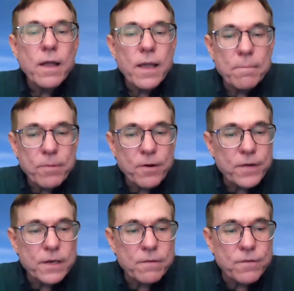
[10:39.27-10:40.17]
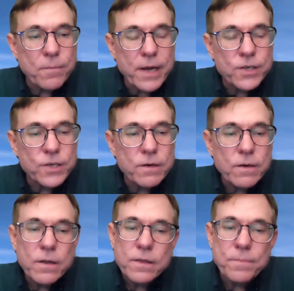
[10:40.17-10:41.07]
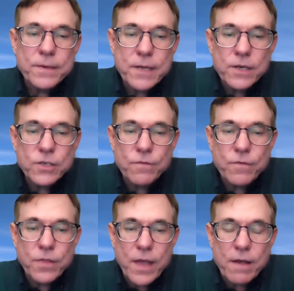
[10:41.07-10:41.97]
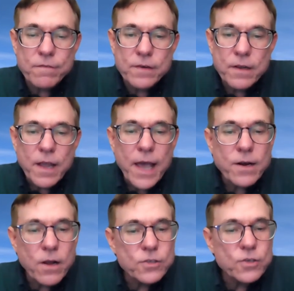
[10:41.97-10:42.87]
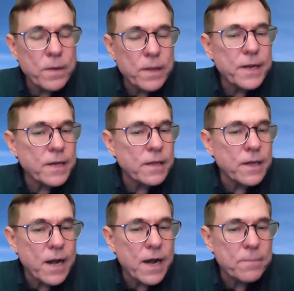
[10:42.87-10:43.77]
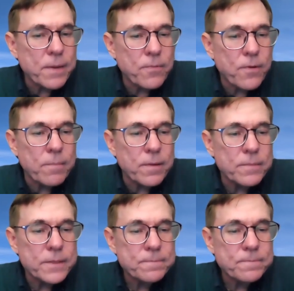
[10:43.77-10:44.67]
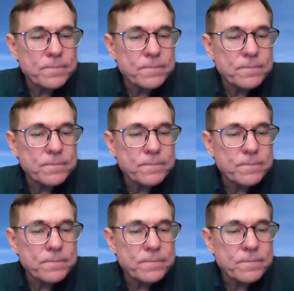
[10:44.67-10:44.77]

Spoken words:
imperfect information, the potential for theft, and also political economy problems.